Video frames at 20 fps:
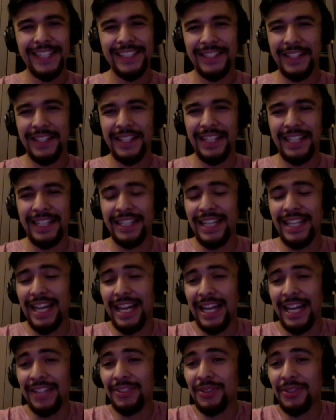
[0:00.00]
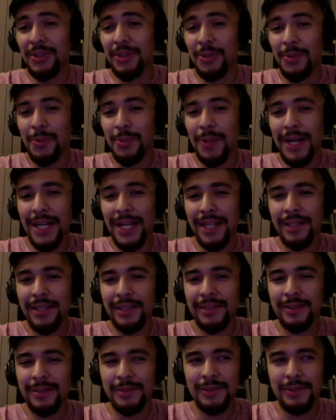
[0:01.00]
And I don't know why.
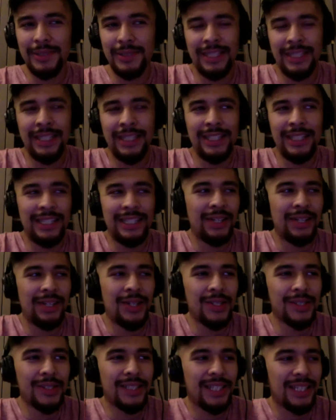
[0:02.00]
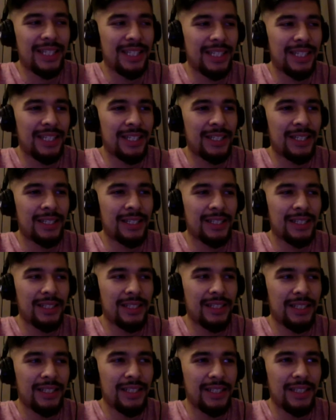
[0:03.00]
And all the
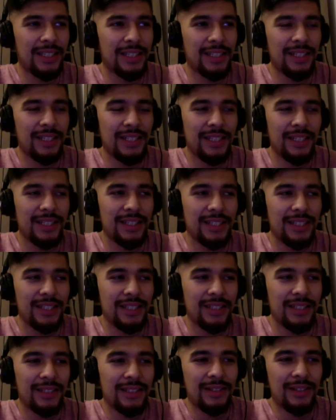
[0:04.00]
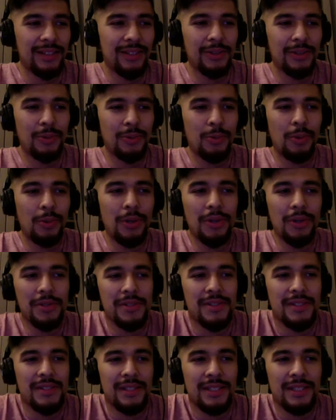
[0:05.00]

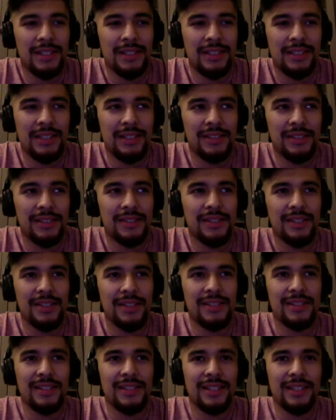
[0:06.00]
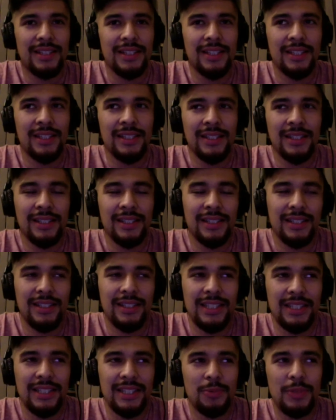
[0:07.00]
worlds tells us
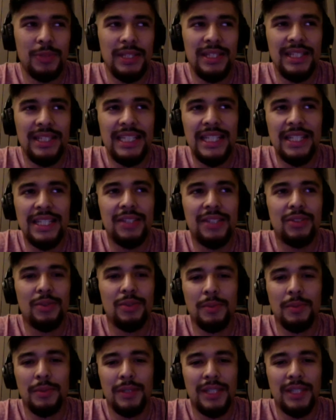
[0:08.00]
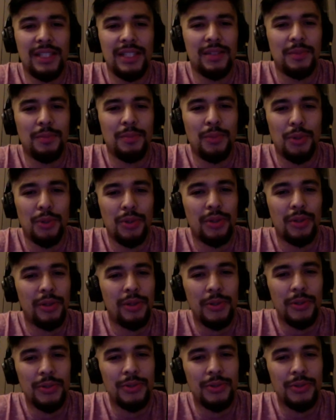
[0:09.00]
that we need to get more close to